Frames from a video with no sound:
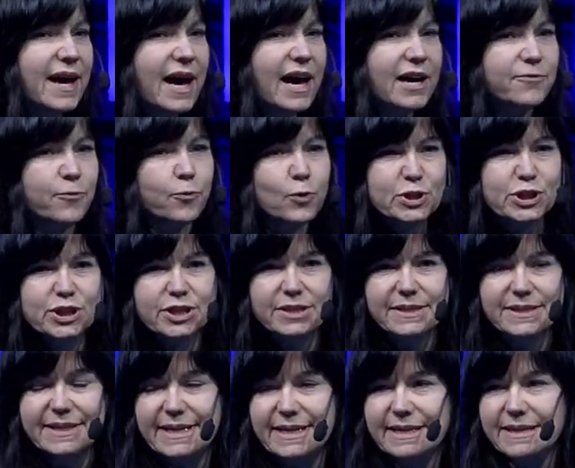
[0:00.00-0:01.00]

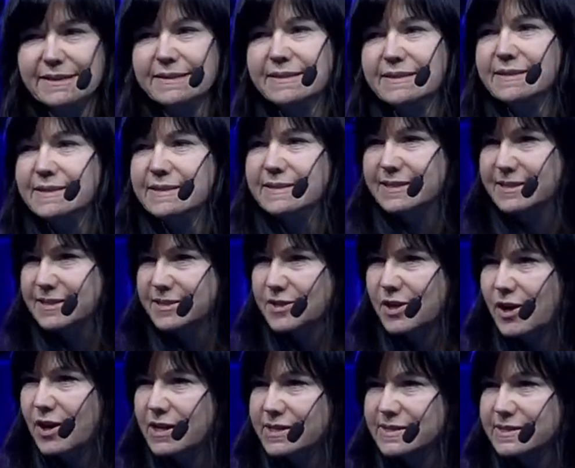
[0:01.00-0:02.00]
Unfortunately, this
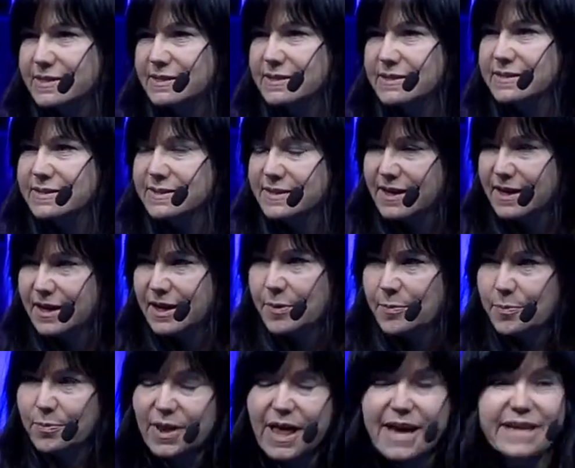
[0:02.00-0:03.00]
causes
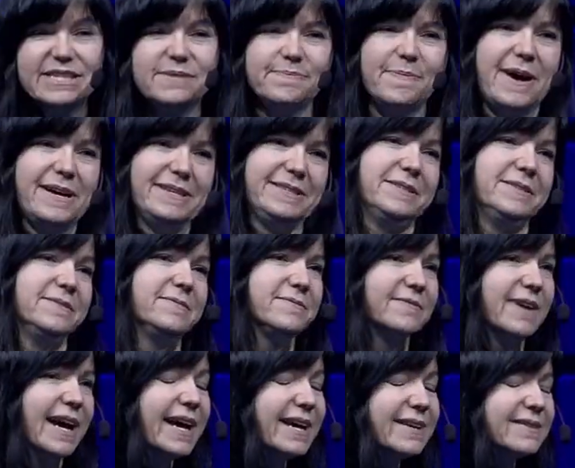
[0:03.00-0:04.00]
blind spots,
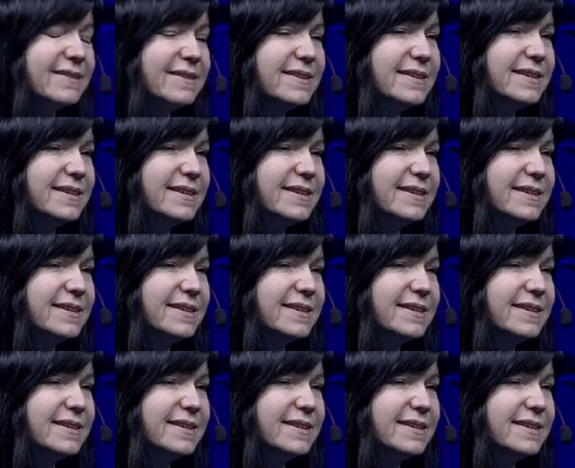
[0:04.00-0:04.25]
right?